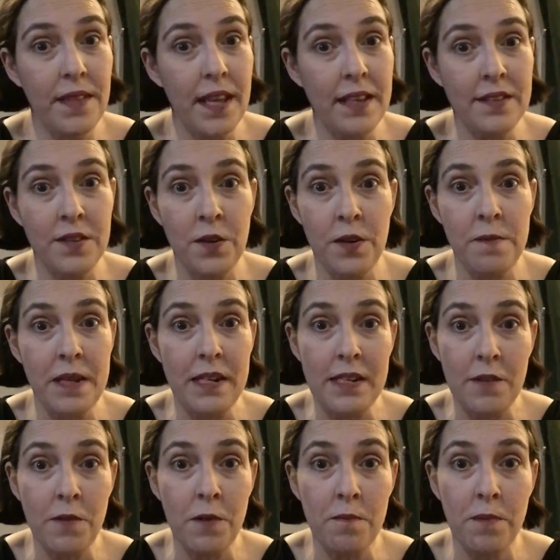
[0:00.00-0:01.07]
it's going to be
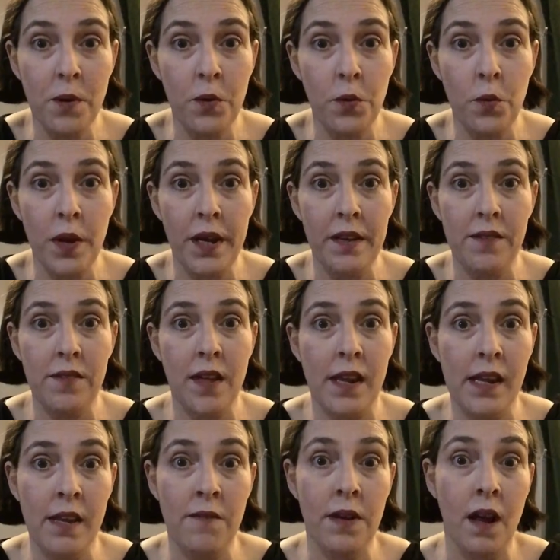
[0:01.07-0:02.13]
different both ways.
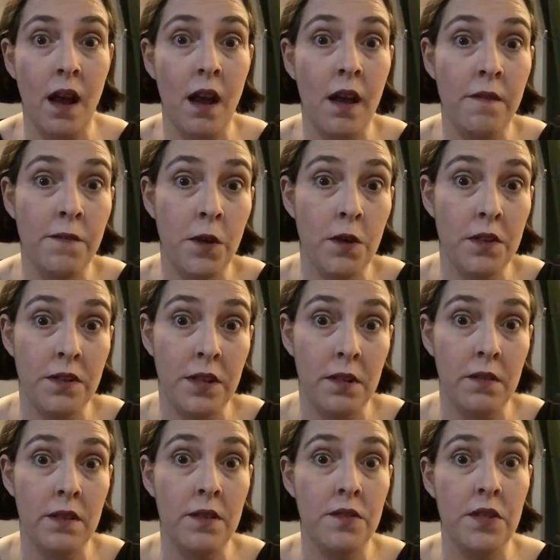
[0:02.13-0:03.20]
Even I've noticed
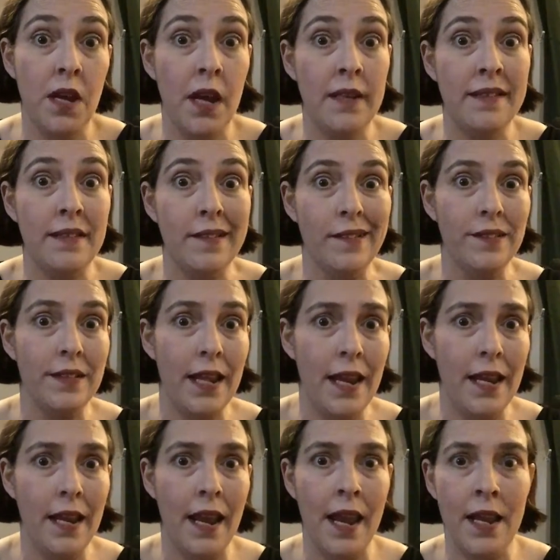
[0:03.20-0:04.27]
it since I still
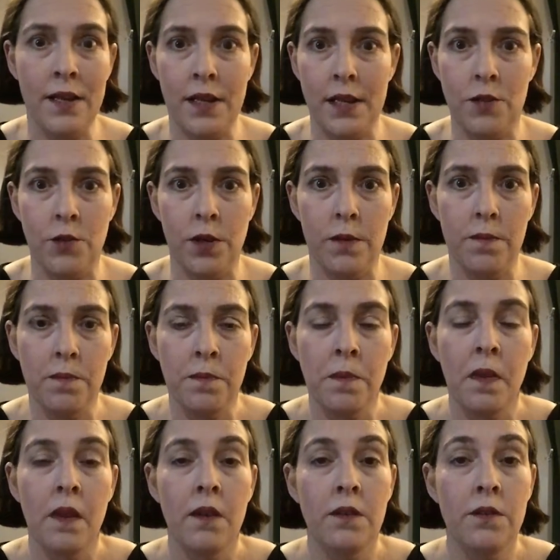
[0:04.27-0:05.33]
tank and I drip.
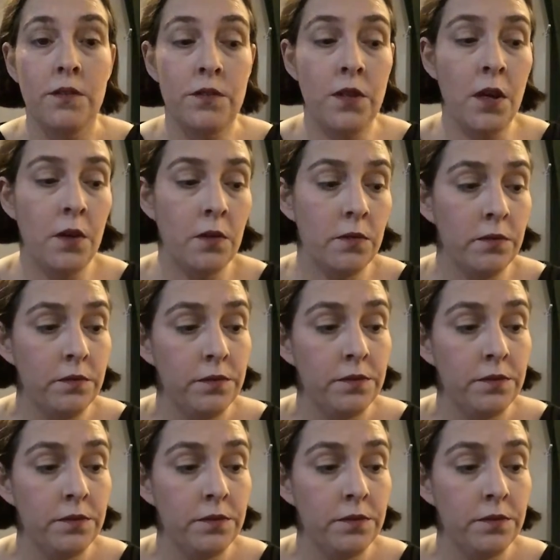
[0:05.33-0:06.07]
So,